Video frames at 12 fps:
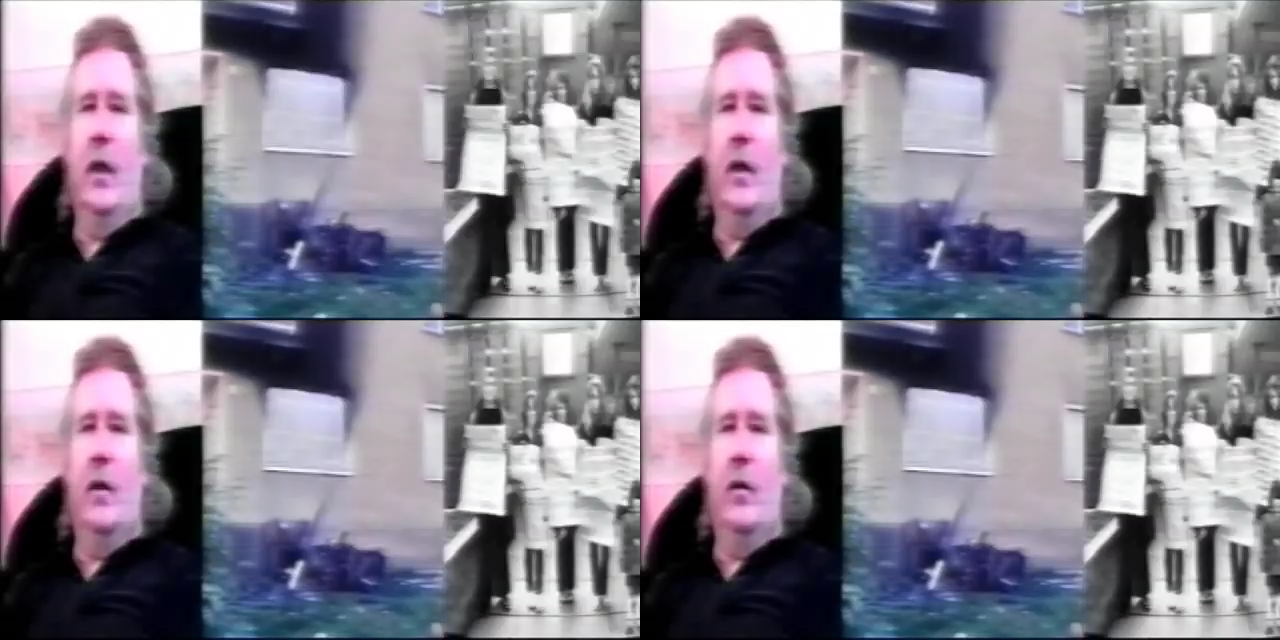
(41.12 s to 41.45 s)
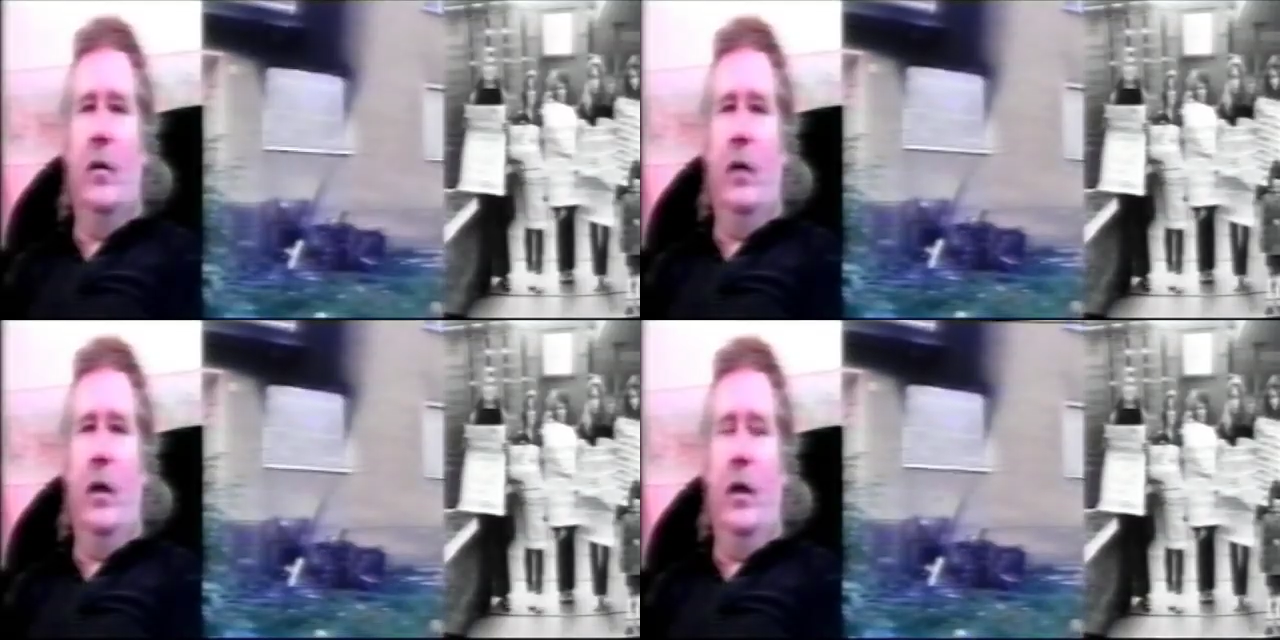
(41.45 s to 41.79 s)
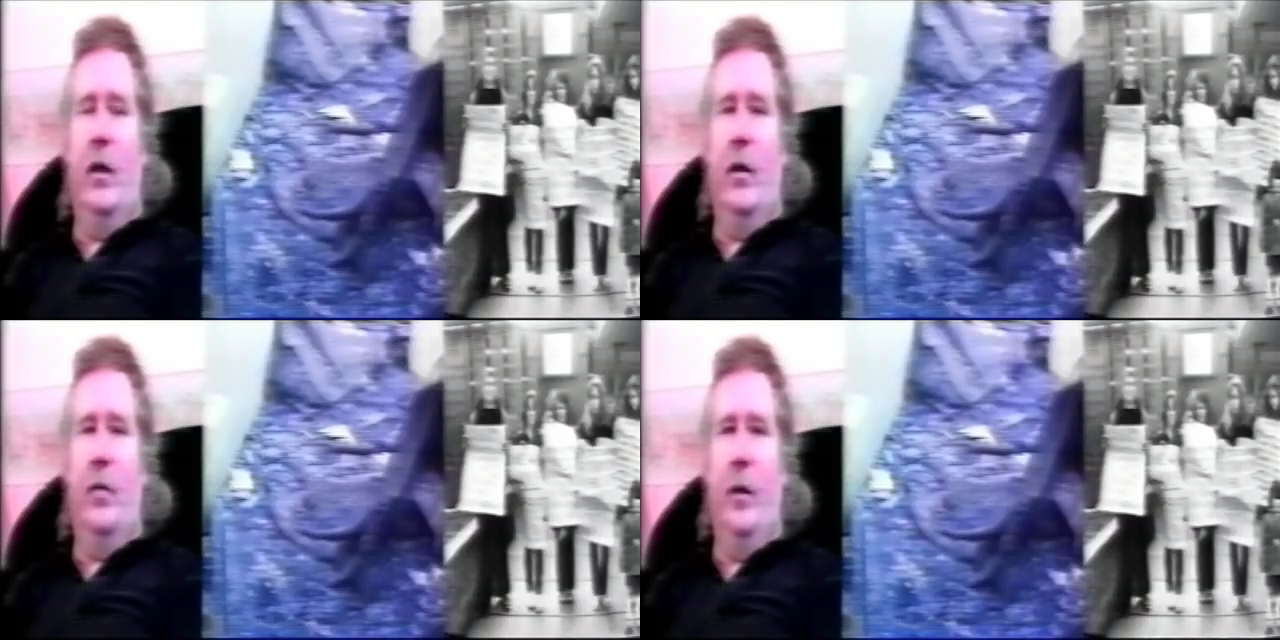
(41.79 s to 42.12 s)
So a
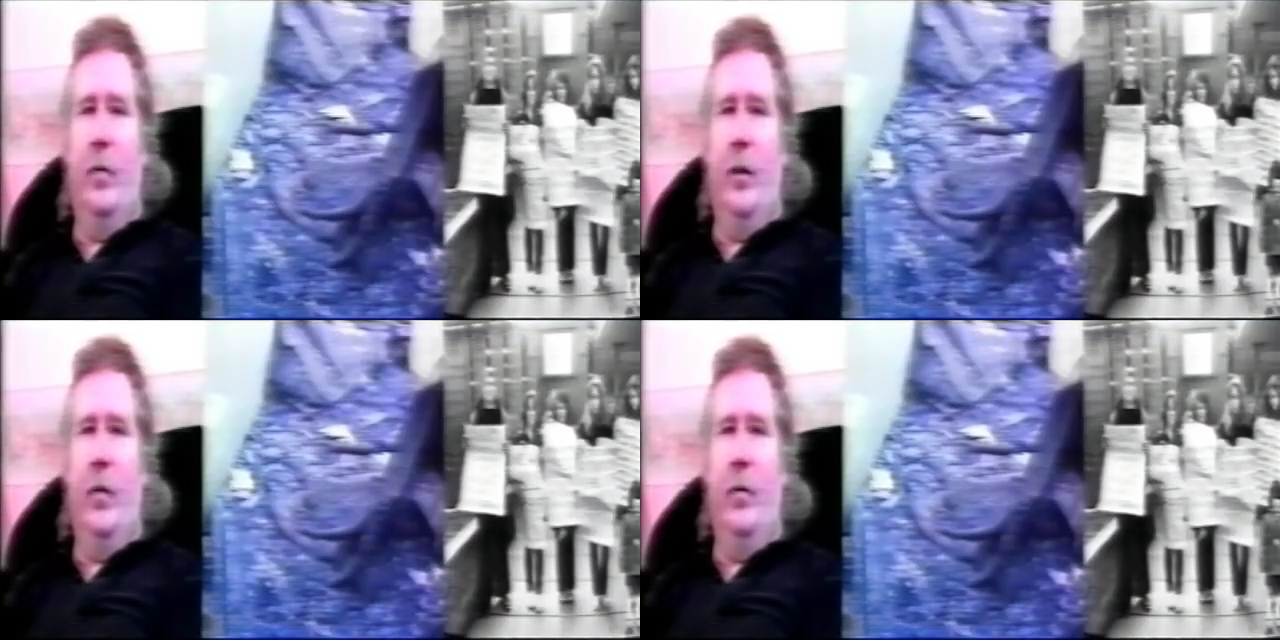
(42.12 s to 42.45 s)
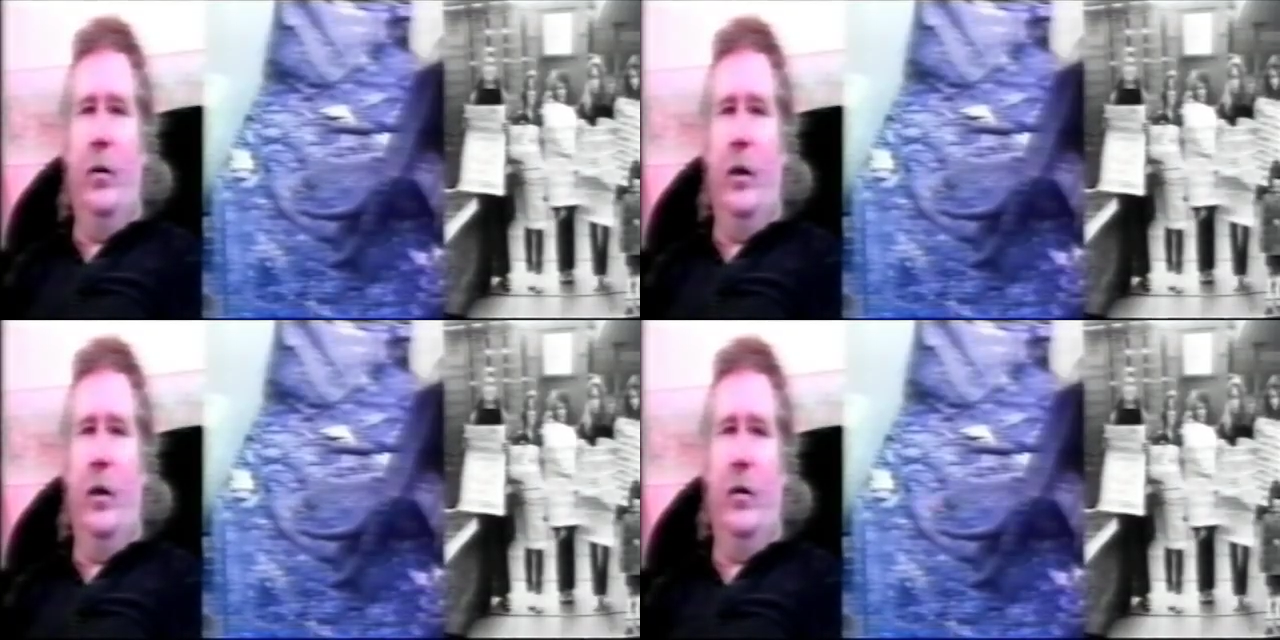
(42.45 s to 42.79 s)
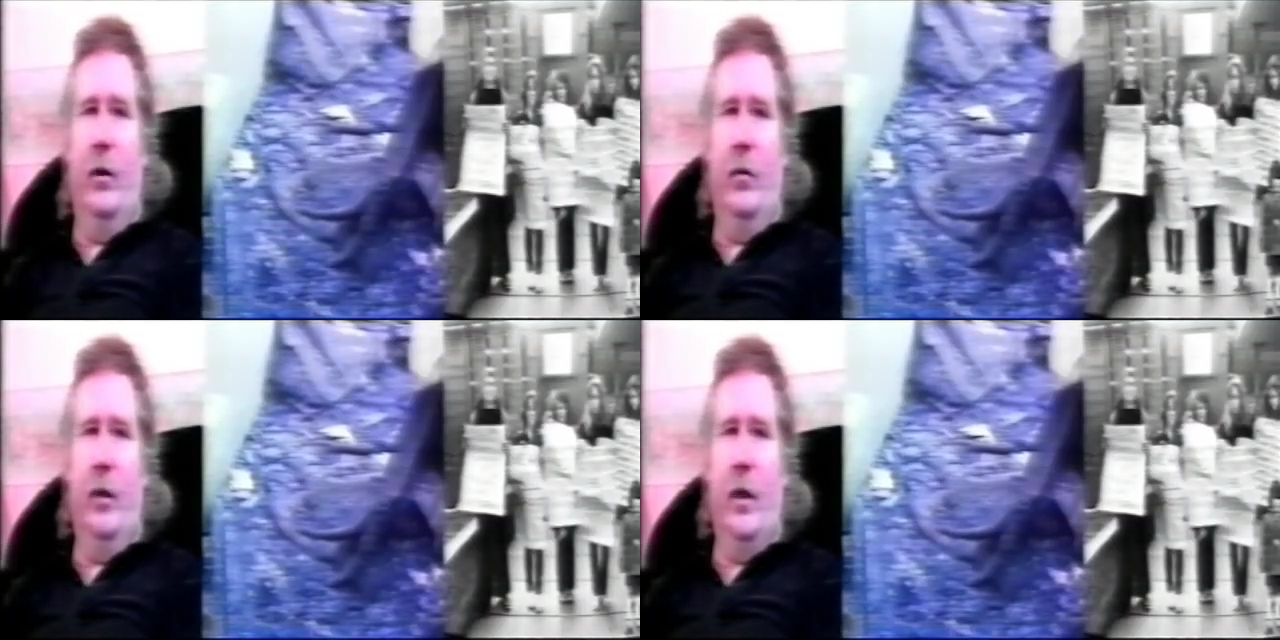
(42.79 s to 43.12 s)
group of people,
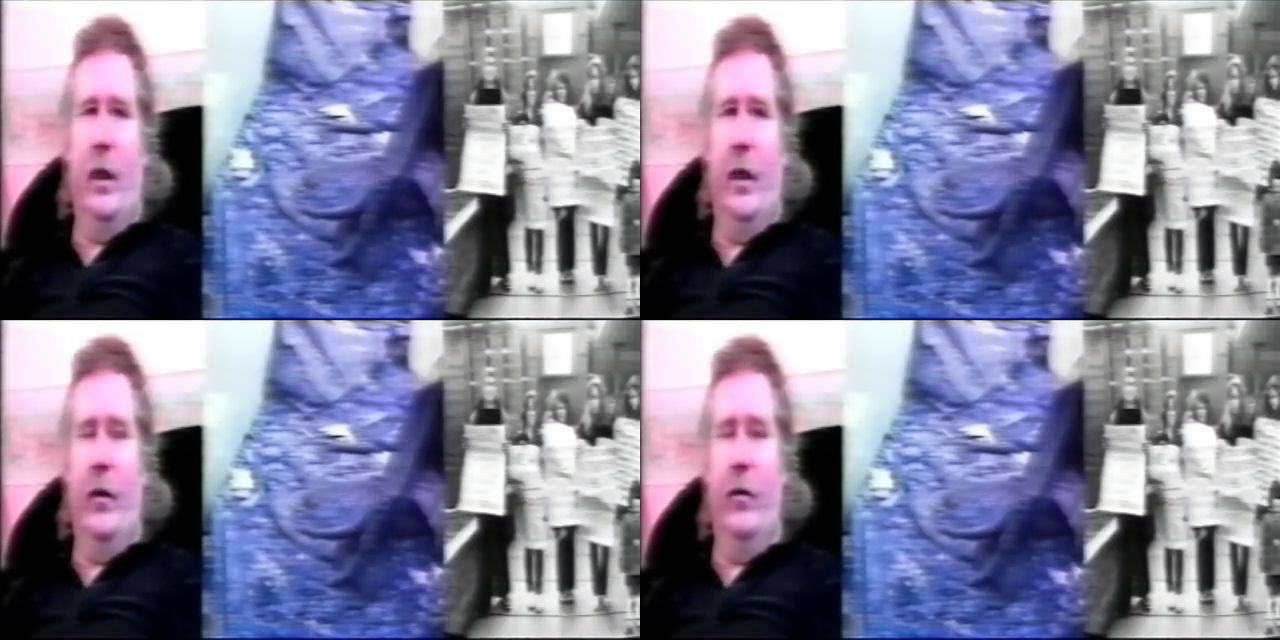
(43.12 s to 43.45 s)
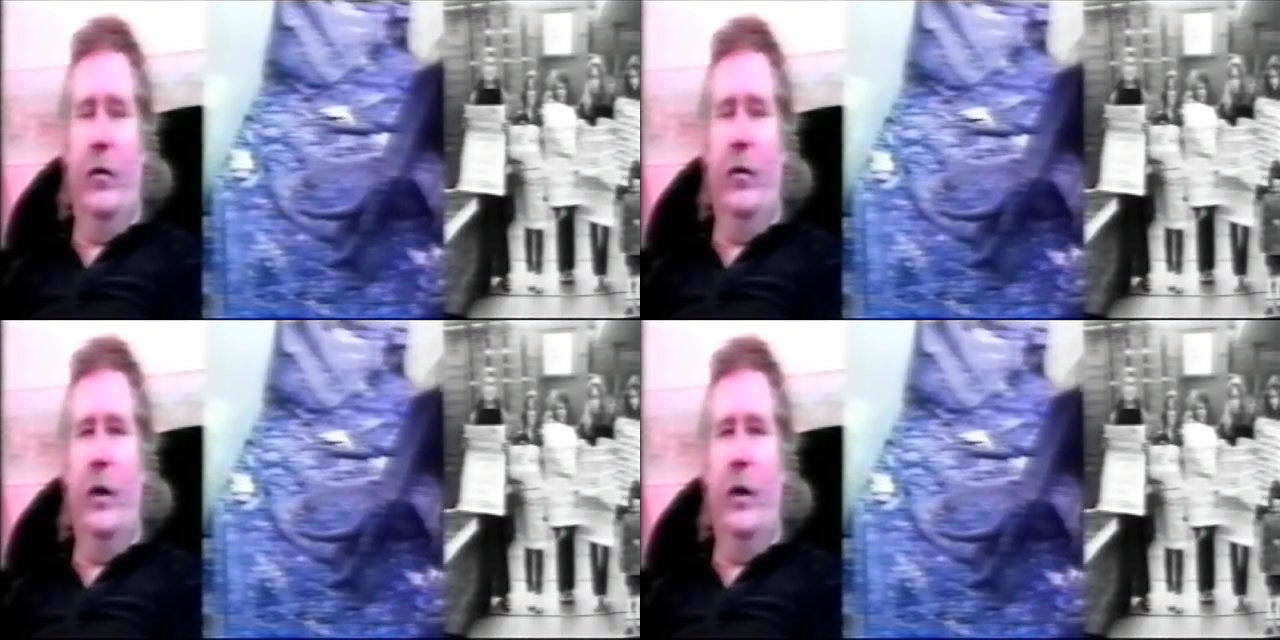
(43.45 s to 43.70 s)
including myself,